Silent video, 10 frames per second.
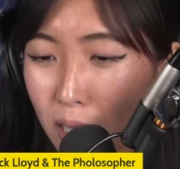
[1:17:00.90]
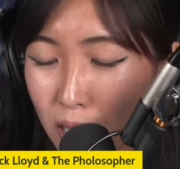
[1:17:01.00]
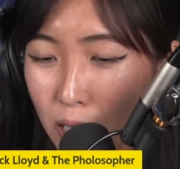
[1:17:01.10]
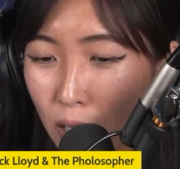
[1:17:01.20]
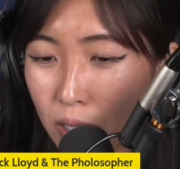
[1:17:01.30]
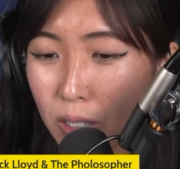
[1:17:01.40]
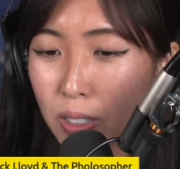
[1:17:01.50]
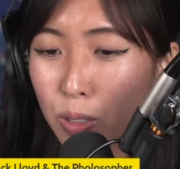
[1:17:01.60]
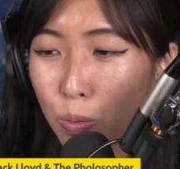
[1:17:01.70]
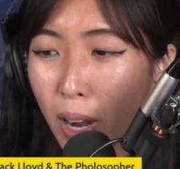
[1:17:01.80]
each
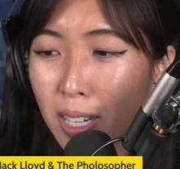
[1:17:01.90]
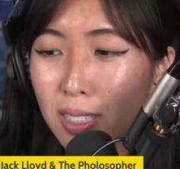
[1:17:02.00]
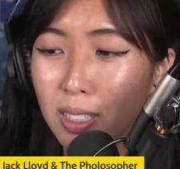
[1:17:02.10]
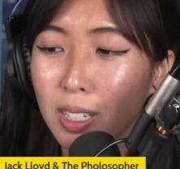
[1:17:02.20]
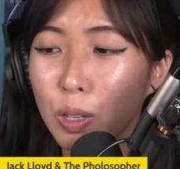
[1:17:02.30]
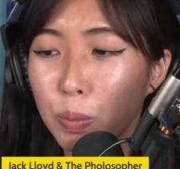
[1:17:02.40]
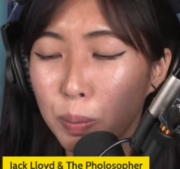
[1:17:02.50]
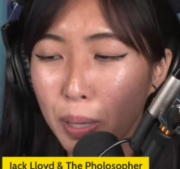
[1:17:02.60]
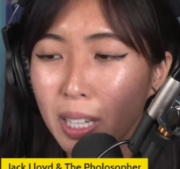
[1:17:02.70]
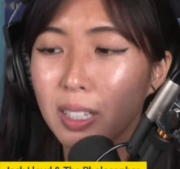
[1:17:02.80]
other's rights as human
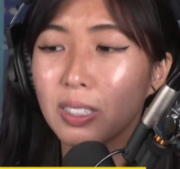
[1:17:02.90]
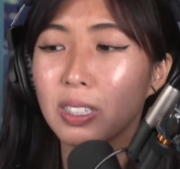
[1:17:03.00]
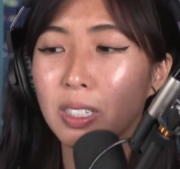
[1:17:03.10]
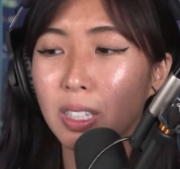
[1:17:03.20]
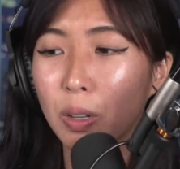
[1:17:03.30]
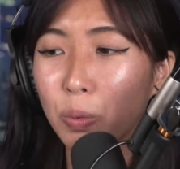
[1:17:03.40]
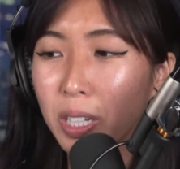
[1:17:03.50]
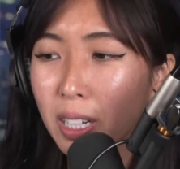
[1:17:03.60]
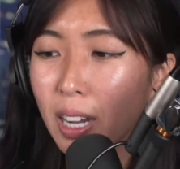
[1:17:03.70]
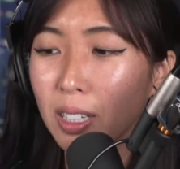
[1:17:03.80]
beings is like we
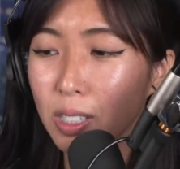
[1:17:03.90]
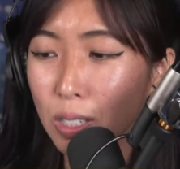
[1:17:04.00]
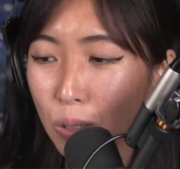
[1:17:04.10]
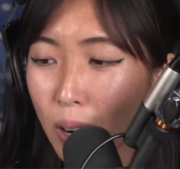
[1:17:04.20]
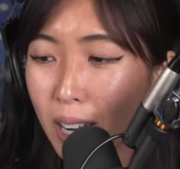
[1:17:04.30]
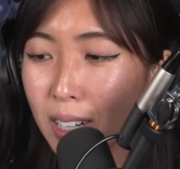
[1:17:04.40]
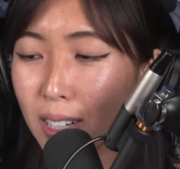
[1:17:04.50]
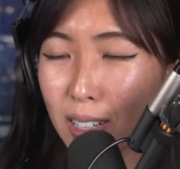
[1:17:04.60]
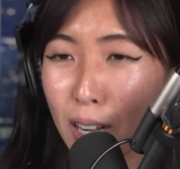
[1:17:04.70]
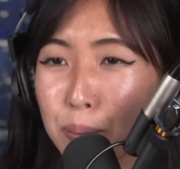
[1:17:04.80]
can actually trade
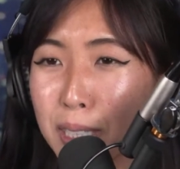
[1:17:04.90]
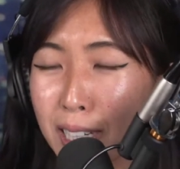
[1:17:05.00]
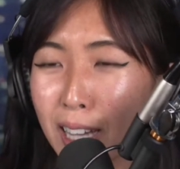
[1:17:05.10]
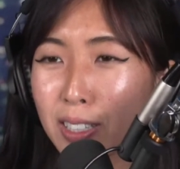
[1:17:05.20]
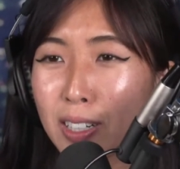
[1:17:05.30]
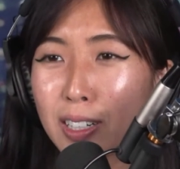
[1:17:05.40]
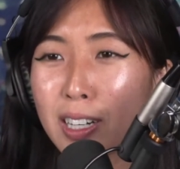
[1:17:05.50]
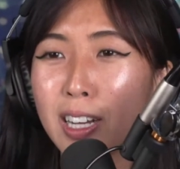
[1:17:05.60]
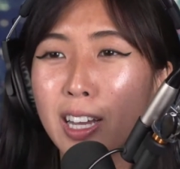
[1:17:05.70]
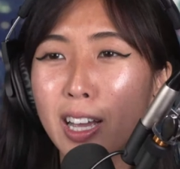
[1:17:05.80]
and come together
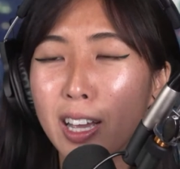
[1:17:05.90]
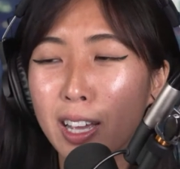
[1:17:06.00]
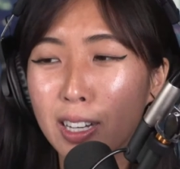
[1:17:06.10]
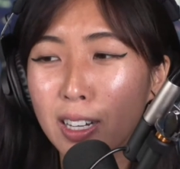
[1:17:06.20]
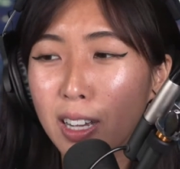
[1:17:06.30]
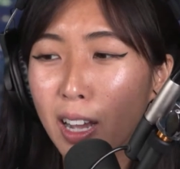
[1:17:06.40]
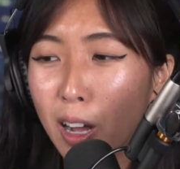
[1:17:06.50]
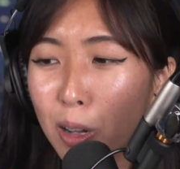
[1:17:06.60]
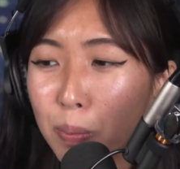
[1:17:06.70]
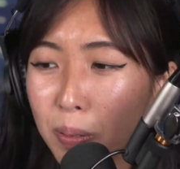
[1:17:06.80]
and
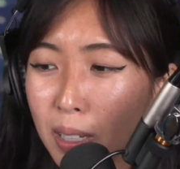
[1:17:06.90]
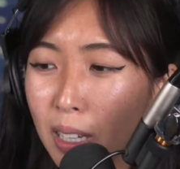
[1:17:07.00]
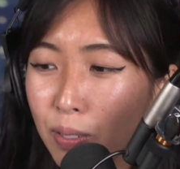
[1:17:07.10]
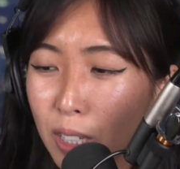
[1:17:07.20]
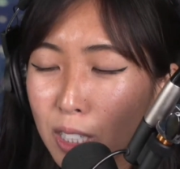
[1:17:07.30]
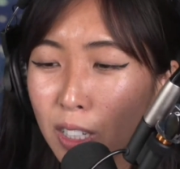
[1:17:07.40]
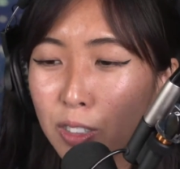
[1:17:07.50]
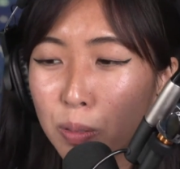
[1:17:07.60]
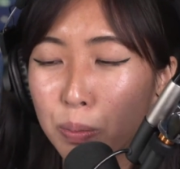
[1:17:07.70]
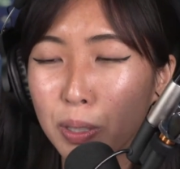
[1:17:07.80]
help give each
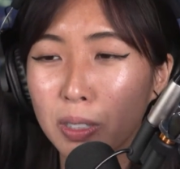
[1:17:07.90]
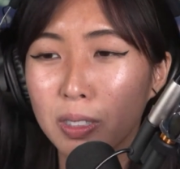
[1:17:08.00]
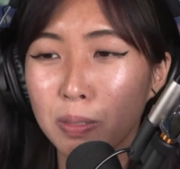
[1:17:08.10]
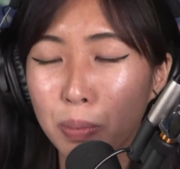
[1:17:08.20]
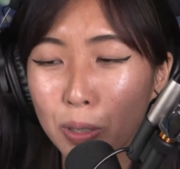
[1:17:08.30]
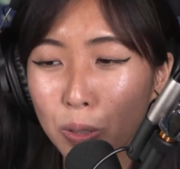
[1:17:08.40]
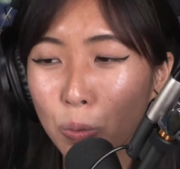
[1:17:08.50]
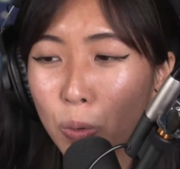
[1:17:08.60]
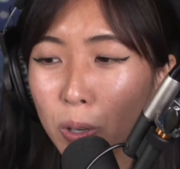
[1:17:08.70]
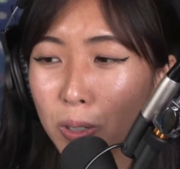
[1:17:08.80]
other and build build a
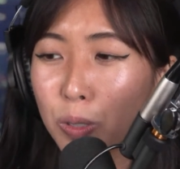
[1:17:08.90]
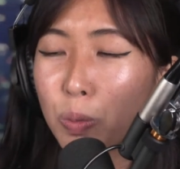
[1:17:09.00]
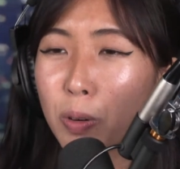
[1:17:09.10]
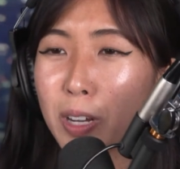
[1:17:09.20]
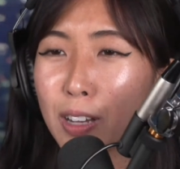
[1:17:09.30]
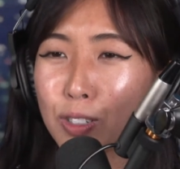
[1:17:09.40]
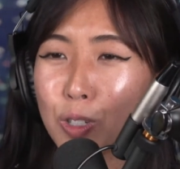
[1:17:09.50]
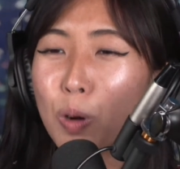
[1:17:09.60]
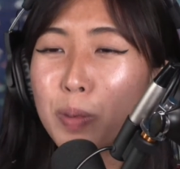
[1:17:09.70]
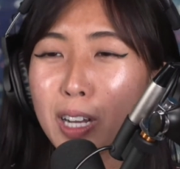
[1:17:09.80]
world where we have
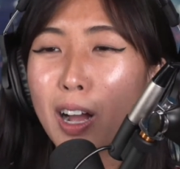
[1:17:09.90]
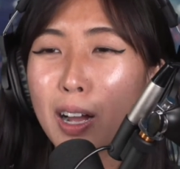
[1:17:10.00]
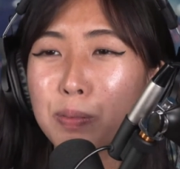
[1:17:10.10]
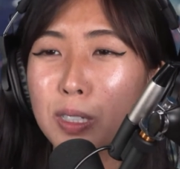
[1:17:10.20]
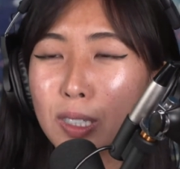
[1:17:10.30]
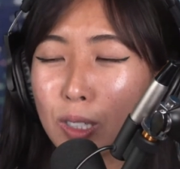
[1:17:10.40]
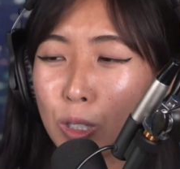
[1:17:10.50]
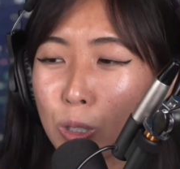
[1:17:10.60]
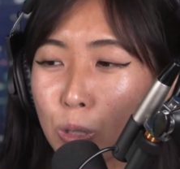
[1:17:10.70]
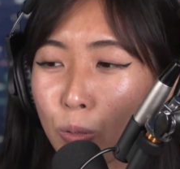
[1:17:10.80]
so many options to
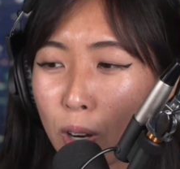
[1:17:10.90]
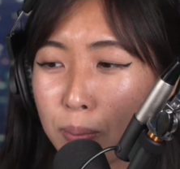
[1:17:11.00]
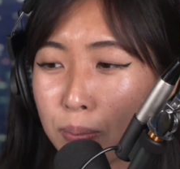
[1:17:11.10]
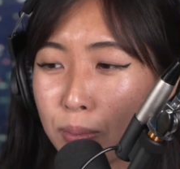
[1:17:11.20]
choose from.